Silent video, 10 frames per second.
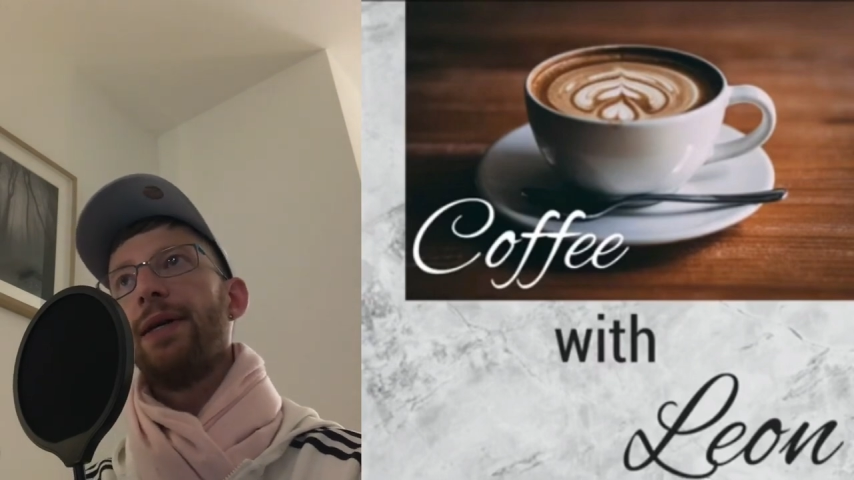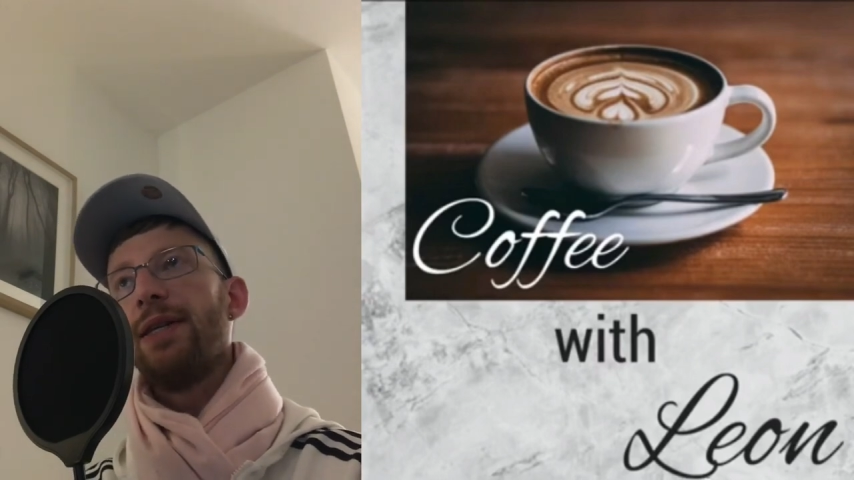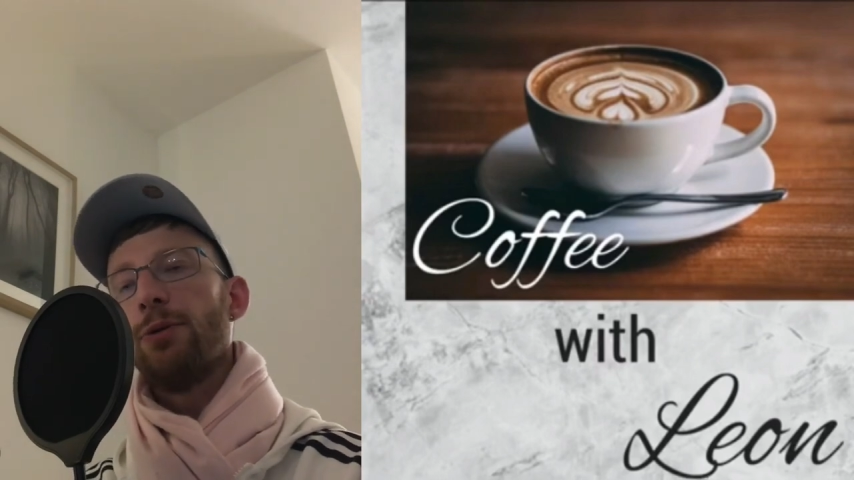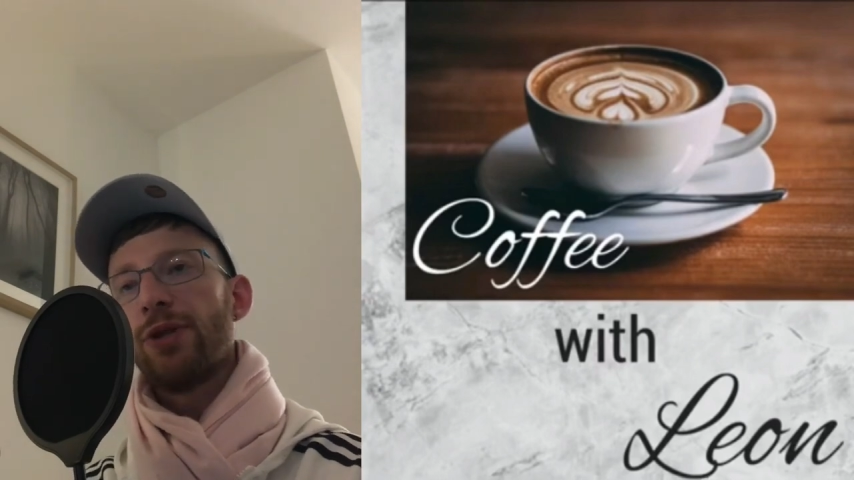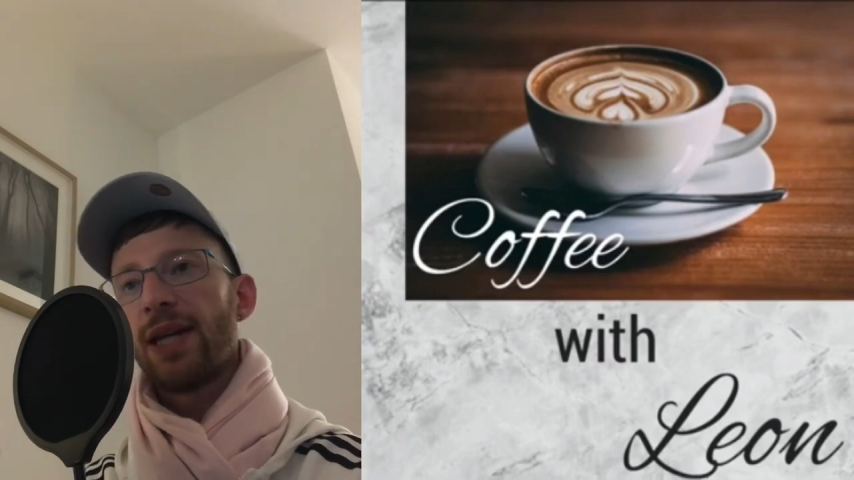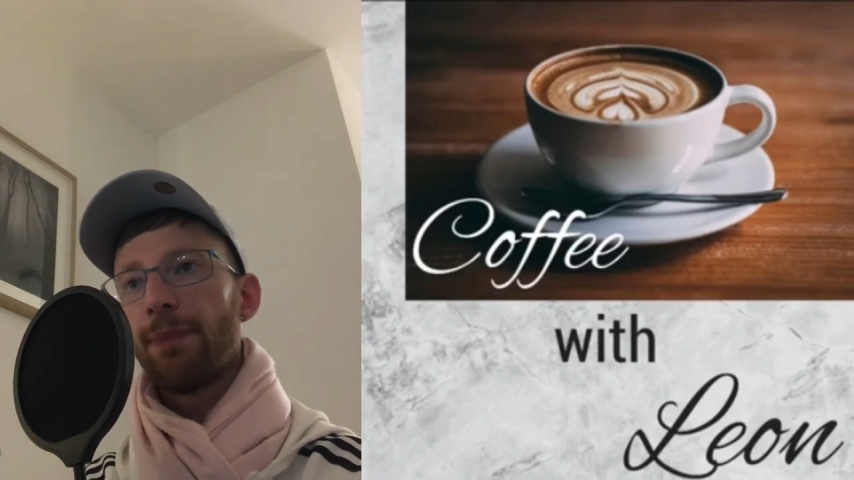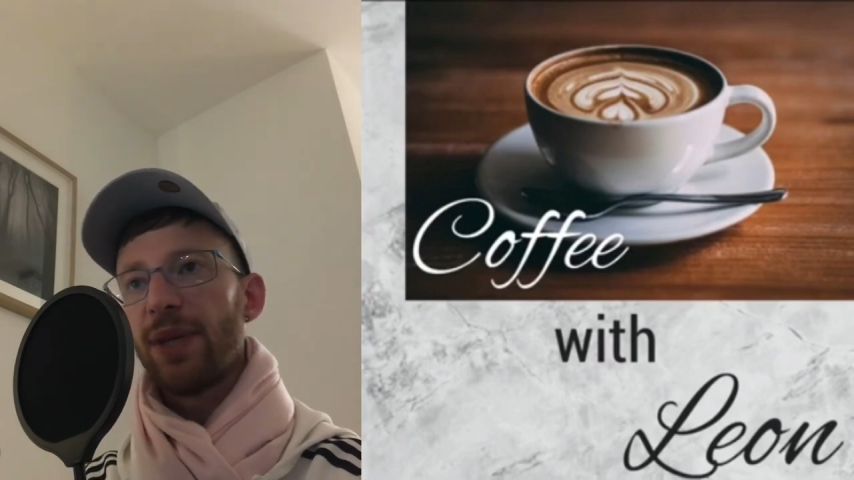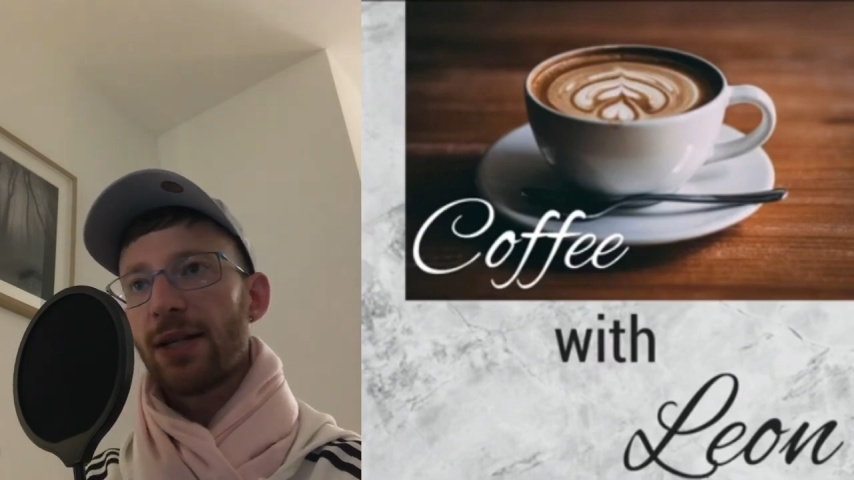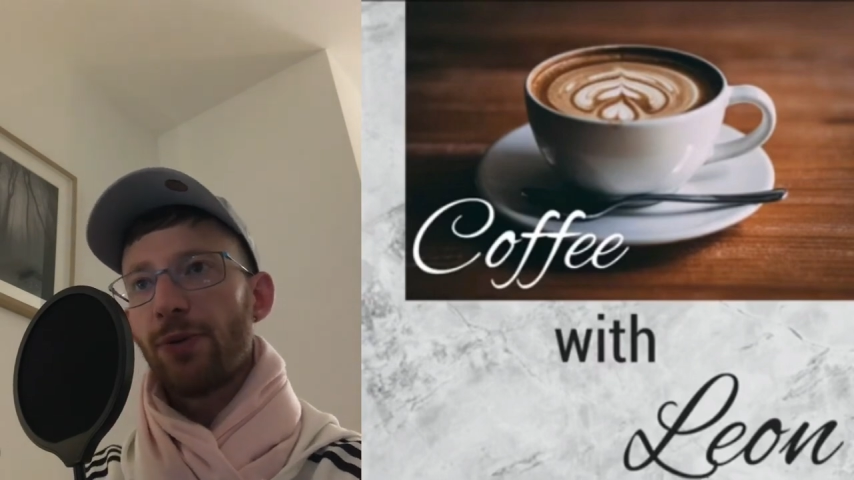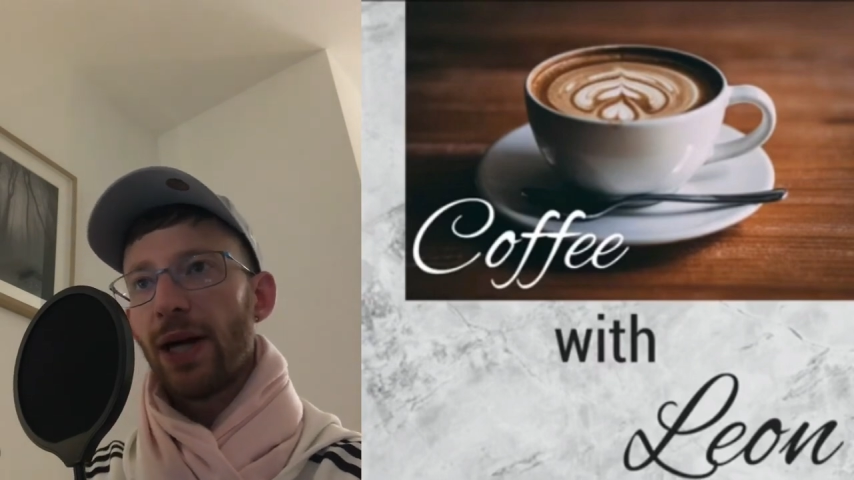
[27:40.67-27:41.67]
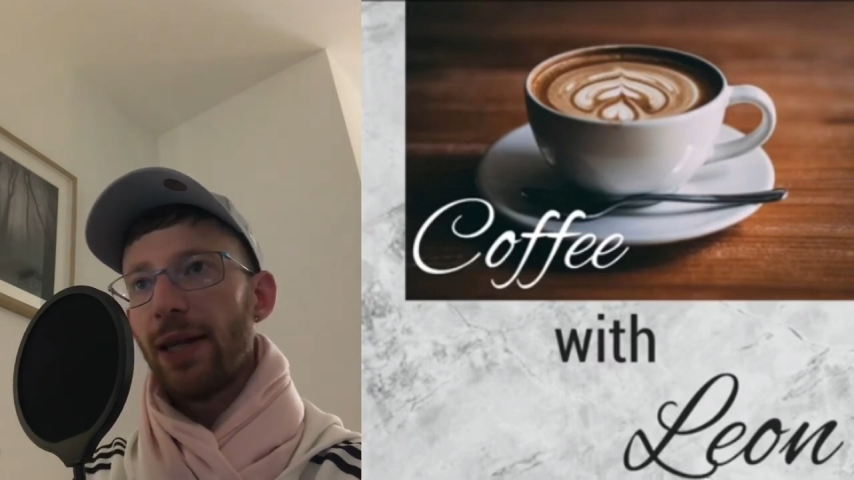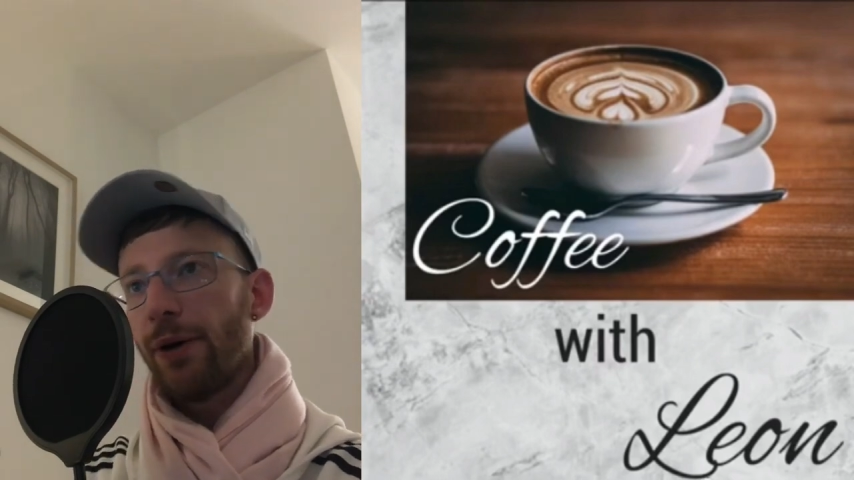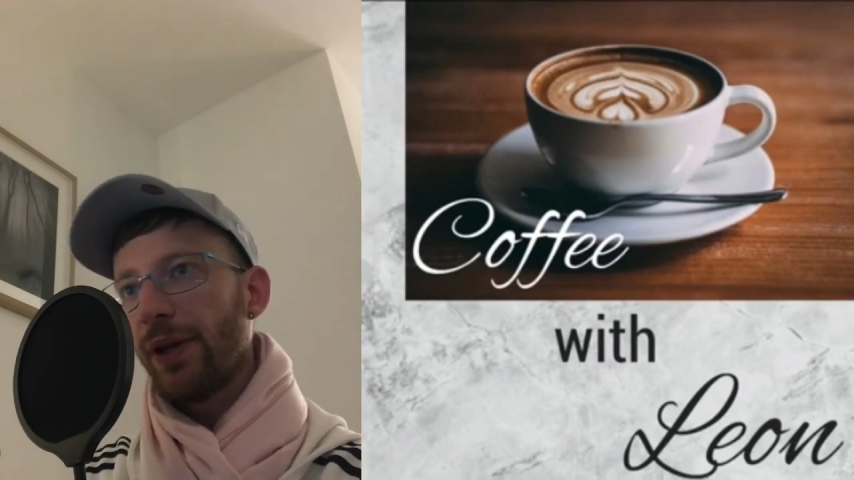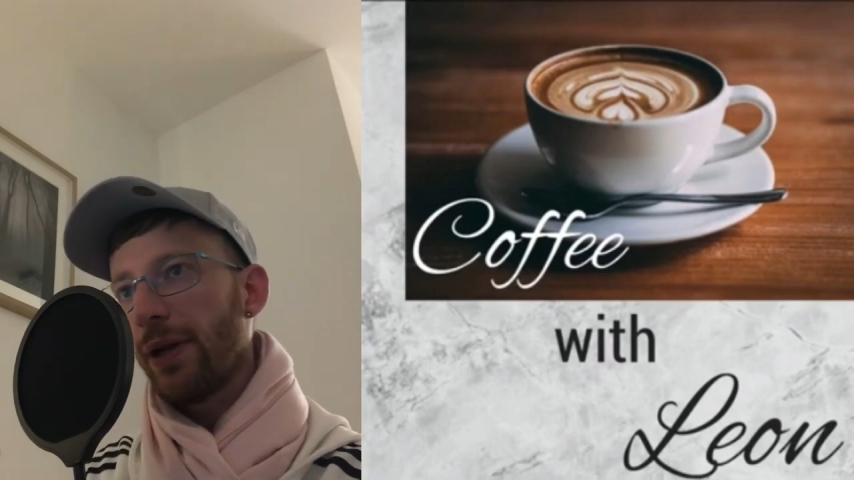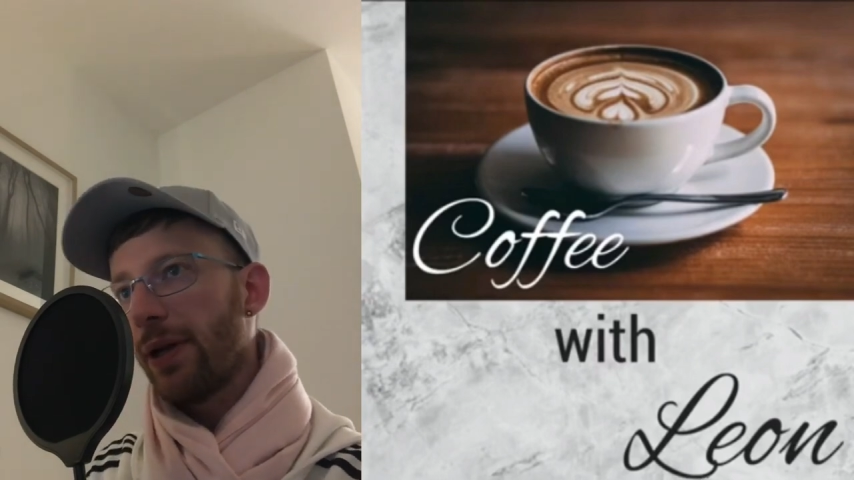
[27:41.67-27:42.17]
EU skeptics right now,
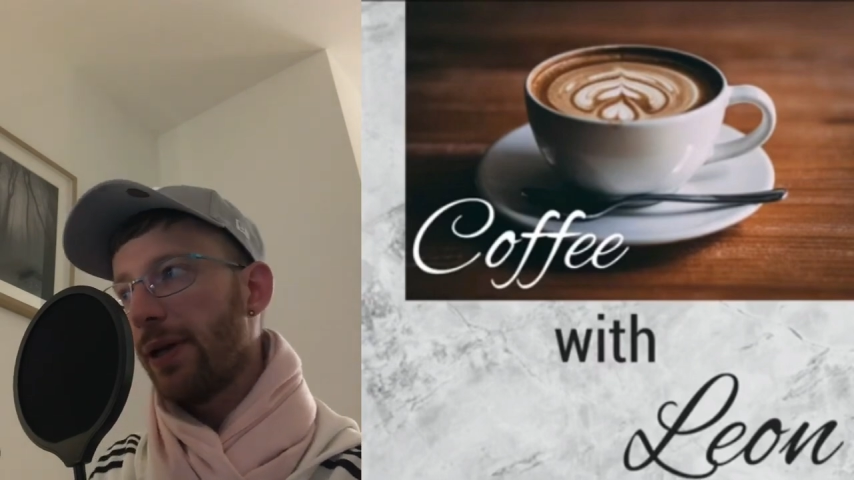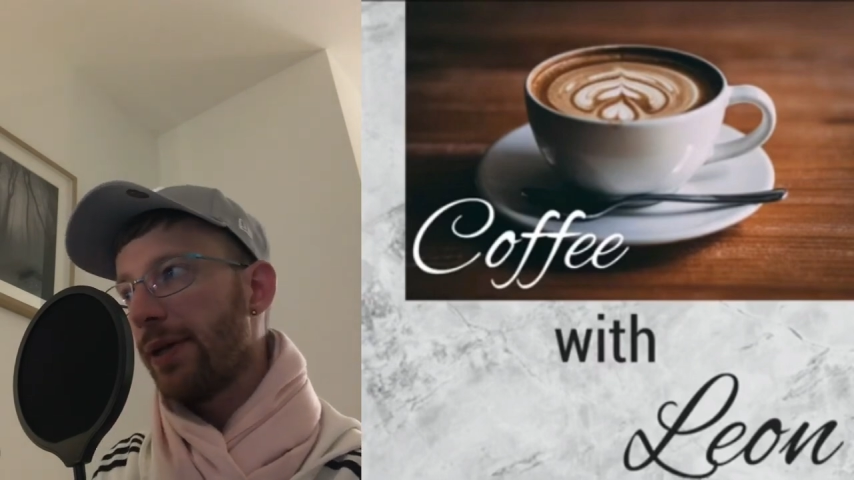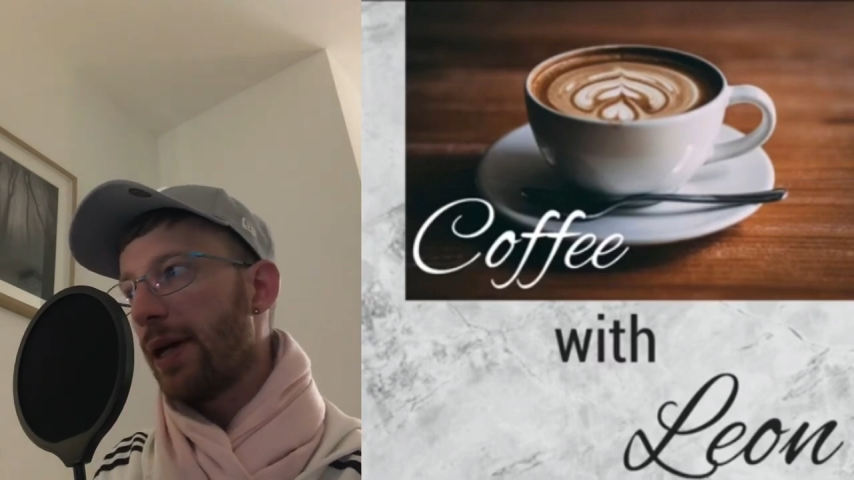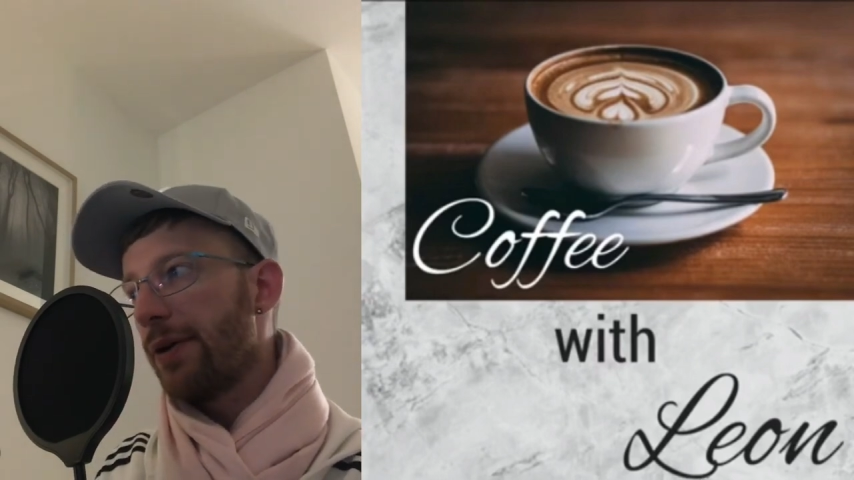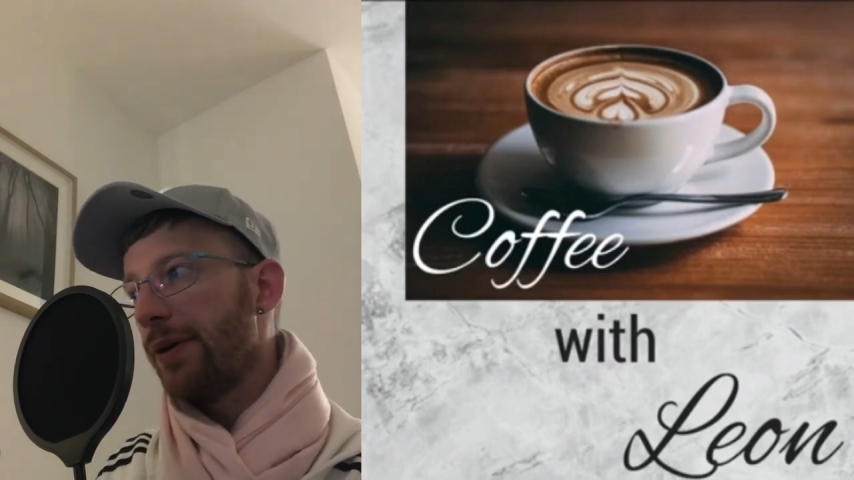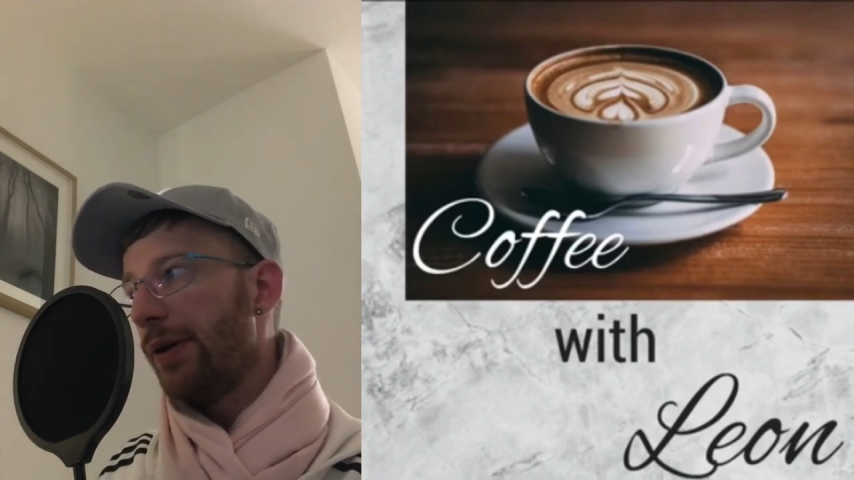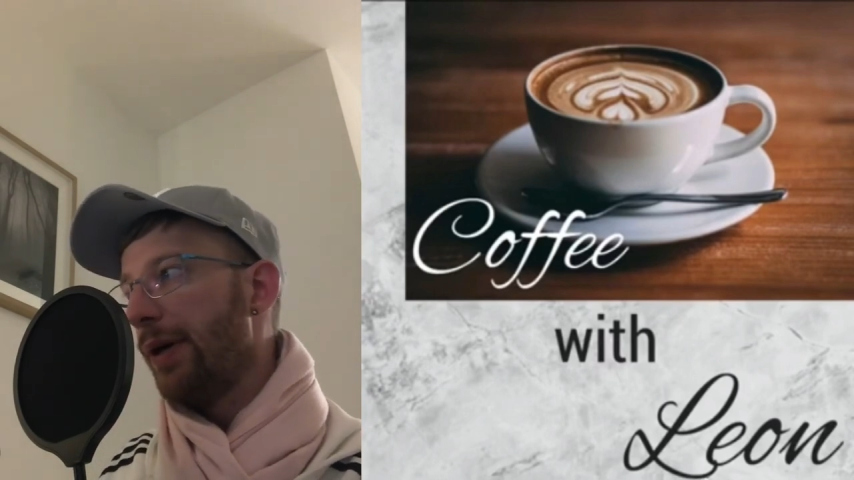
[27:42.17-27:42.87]
and then another